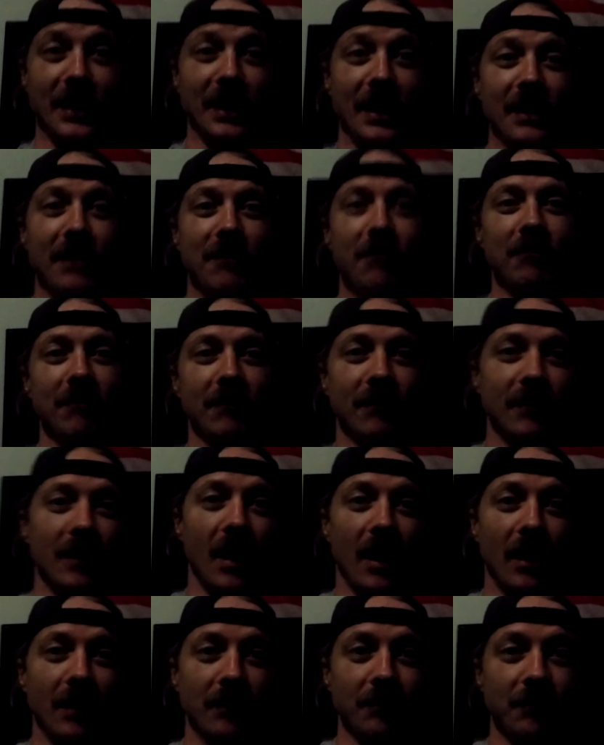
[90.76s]
did,
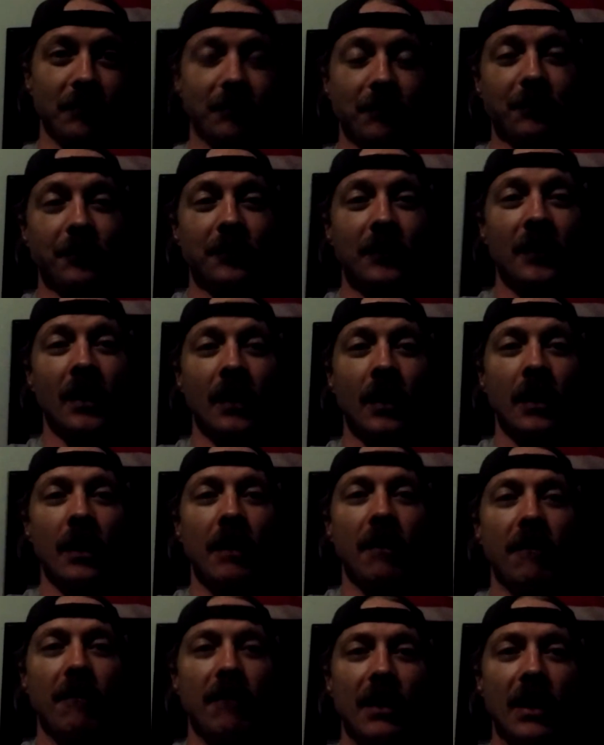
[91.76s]
not
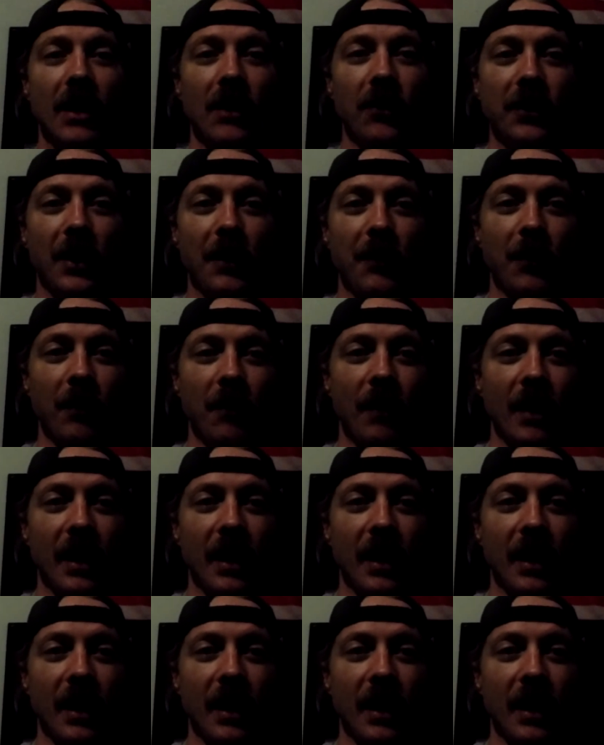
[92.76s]
videotaping